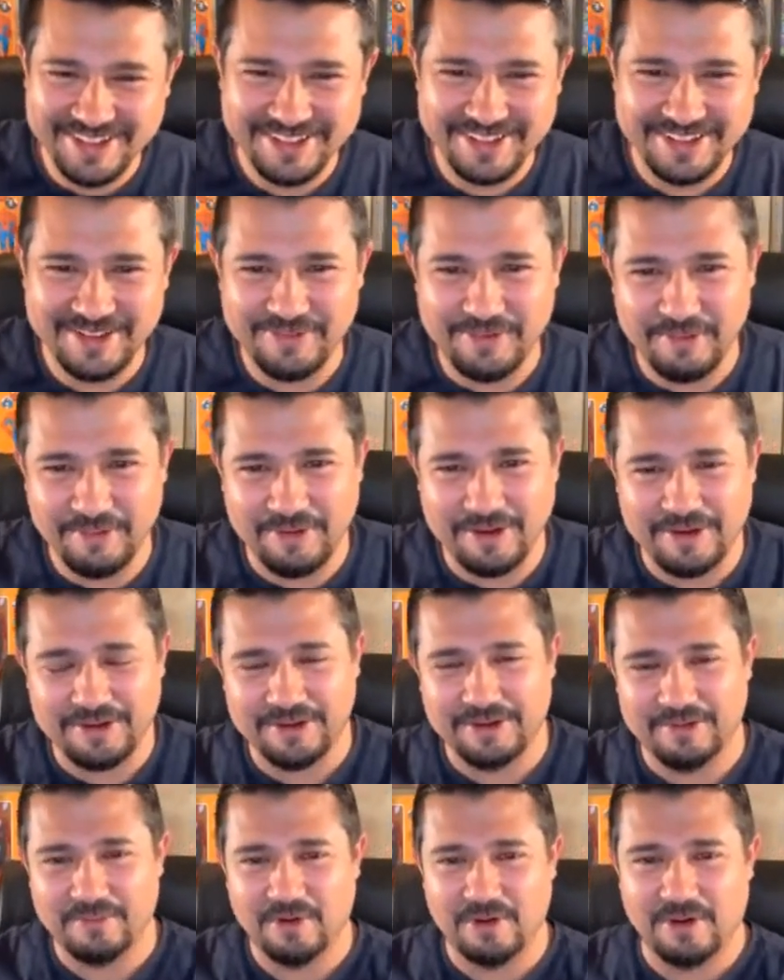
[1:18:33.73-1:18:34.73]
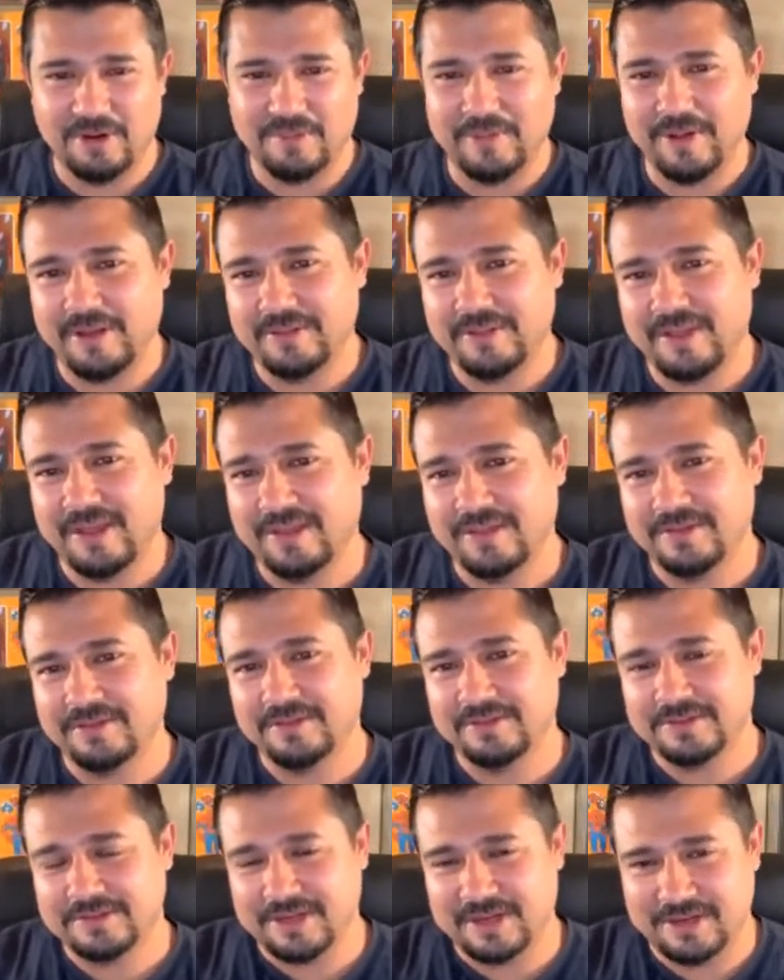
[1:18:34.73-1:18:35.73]
If you want to know more about
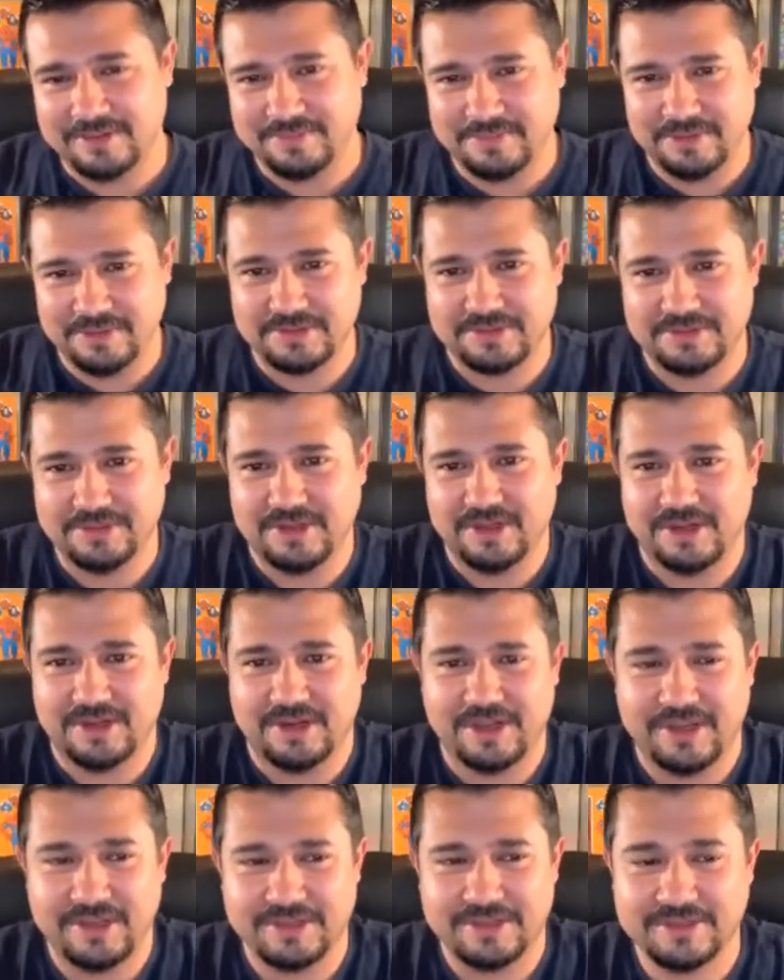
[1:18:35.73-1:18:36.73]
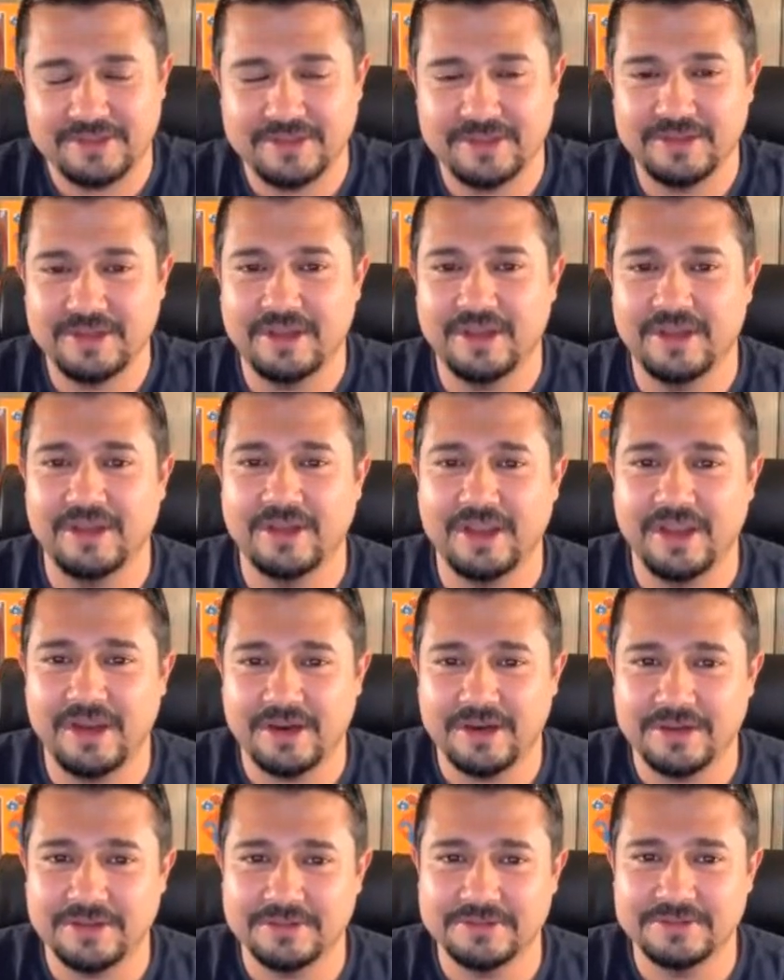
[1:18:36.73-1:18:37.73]
those kind of books, you got to ask
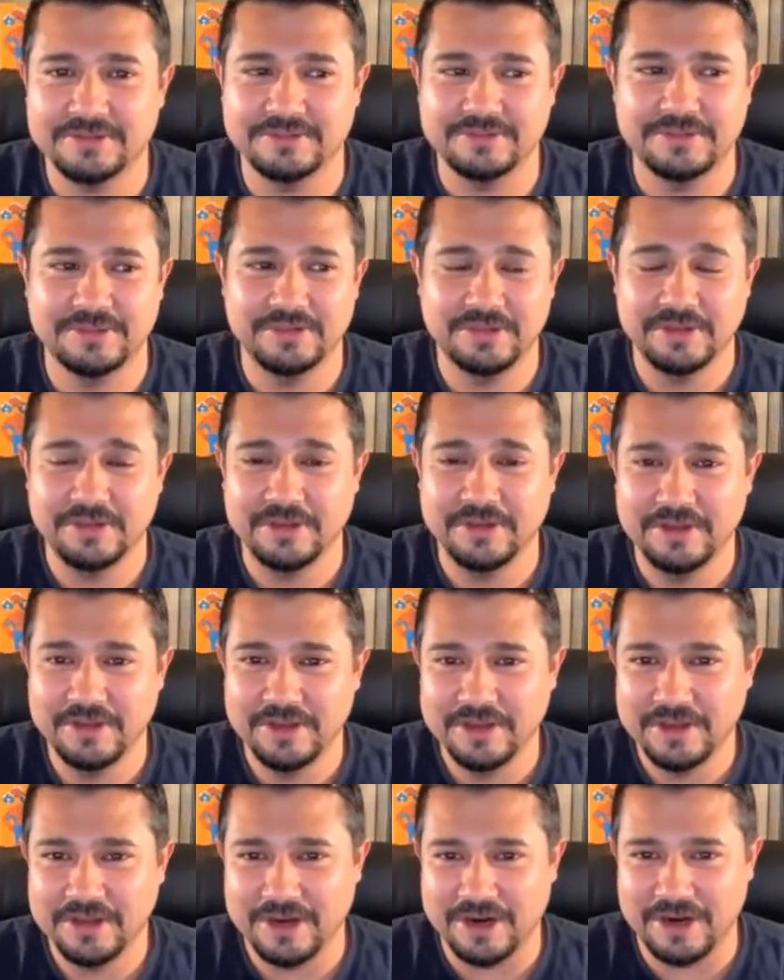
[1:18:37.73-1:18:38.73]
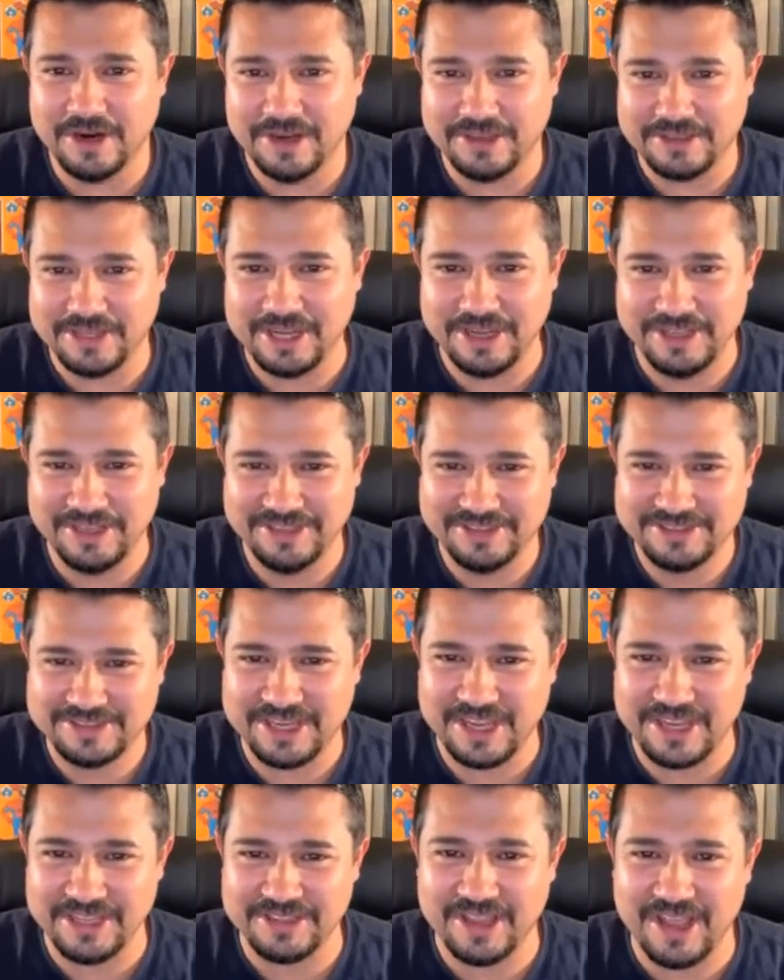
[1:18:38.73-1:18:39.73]
Aaron. All right,
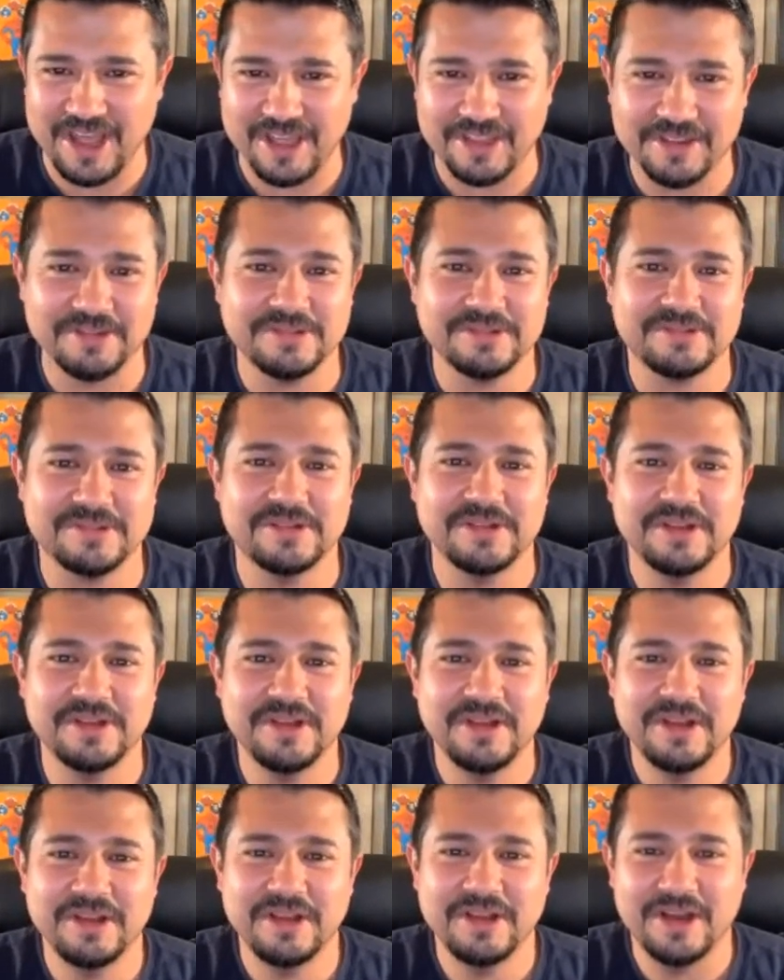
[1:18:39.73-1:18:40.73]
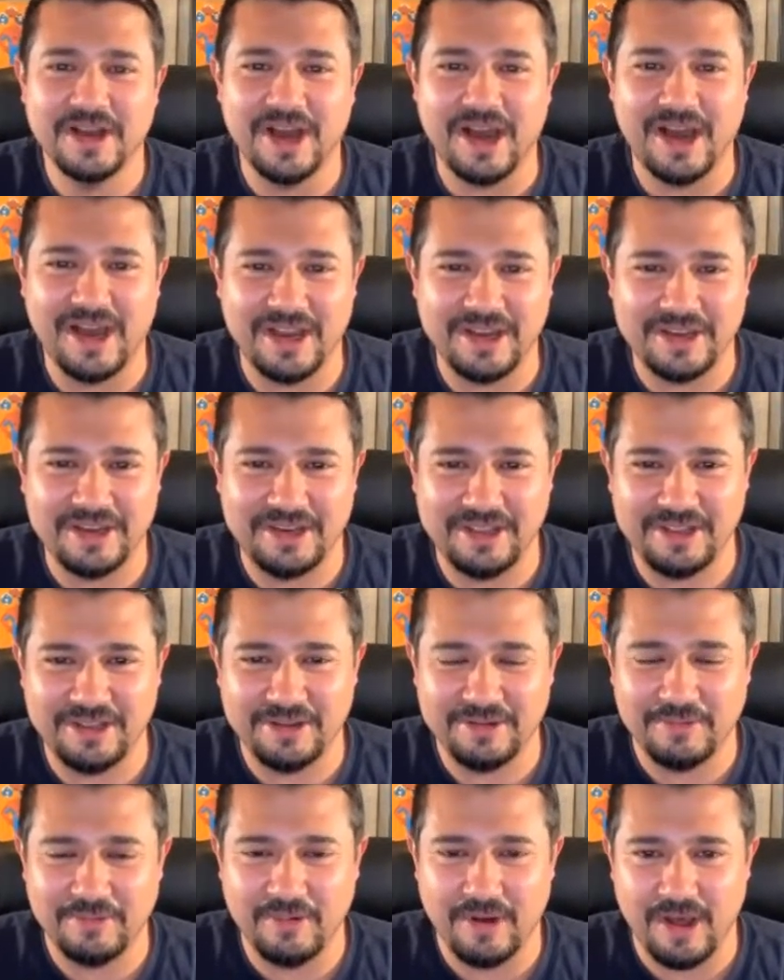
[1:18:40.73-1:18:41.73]
$10.
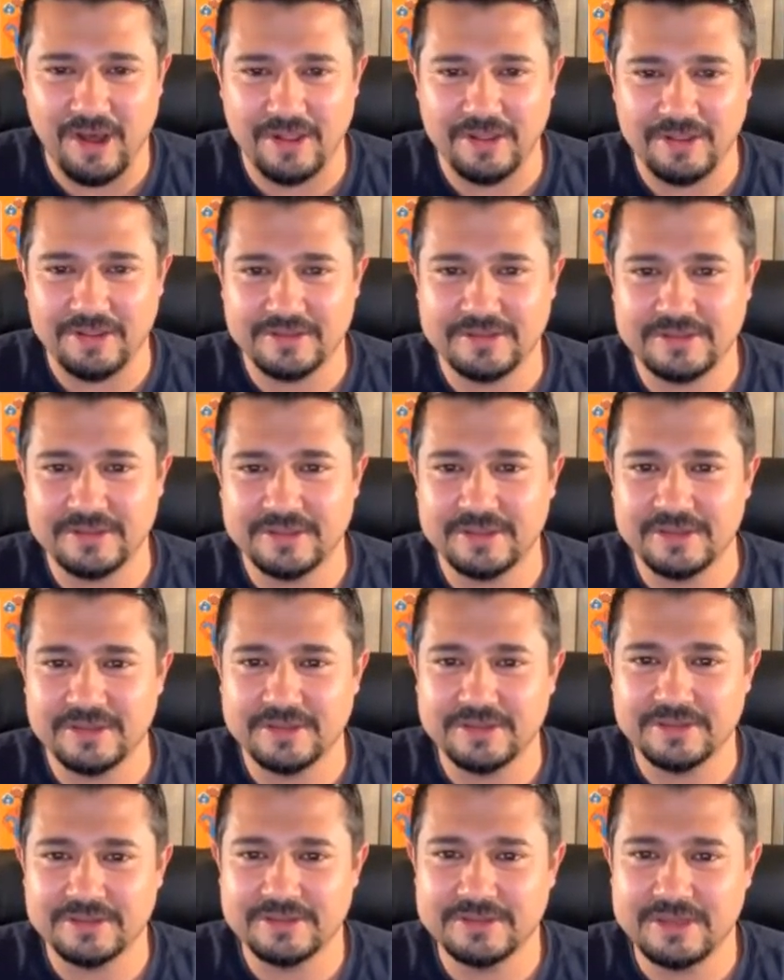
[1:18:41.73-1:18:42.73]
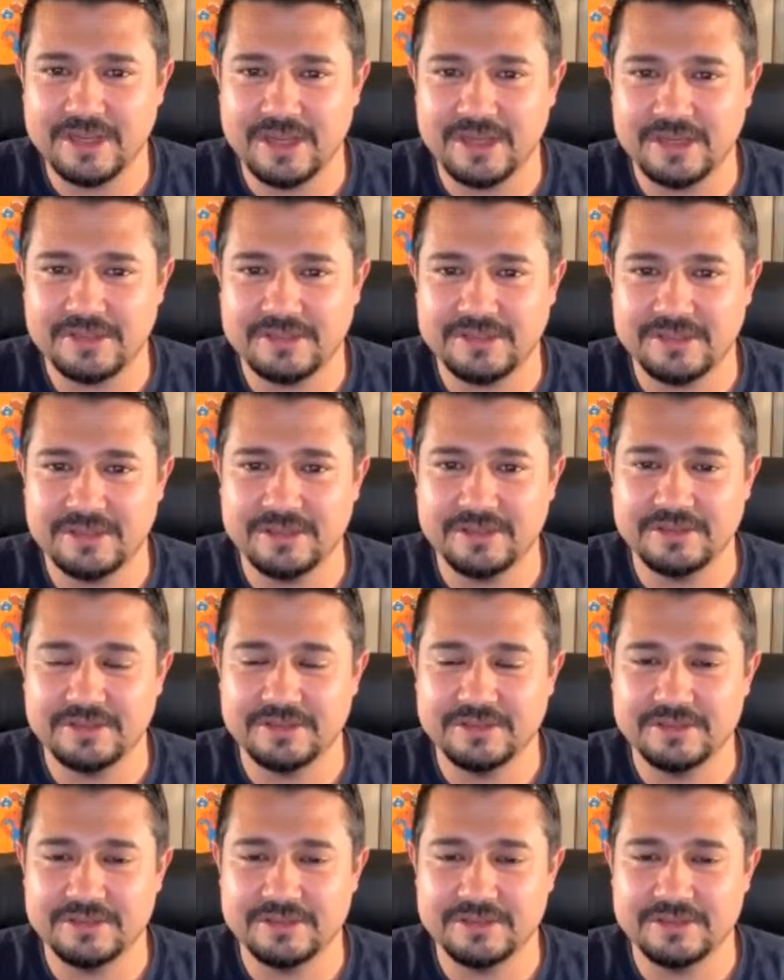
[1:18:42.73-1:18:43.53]
Heidi Wallington takes it.